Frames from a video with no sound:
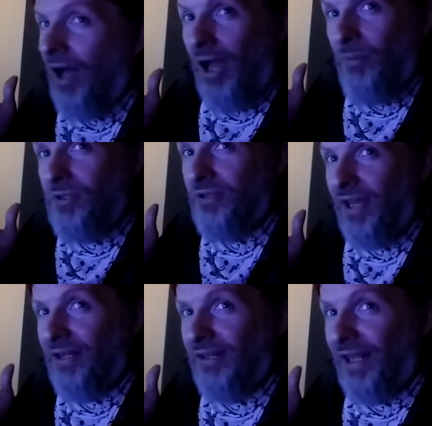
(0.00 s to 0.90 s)
I wish
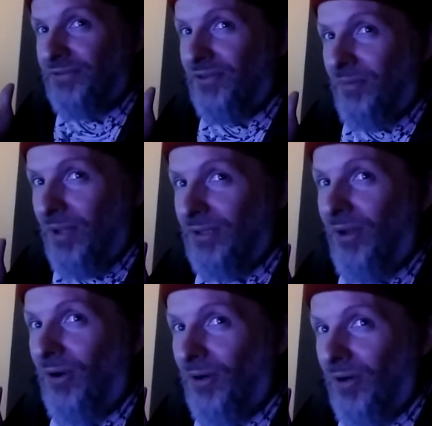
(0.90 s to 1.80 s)
that had lasted a bit
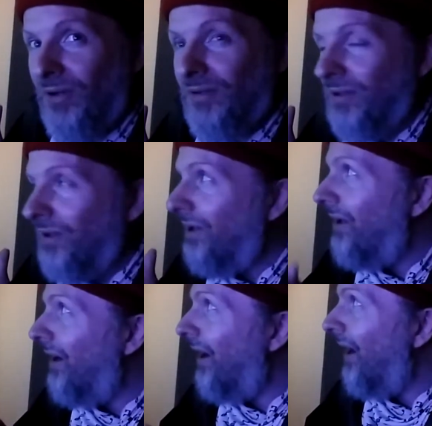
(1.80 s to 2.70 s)
longer.
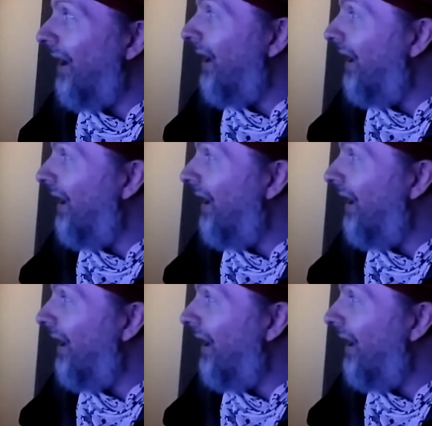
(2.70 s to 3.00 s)
Yeah.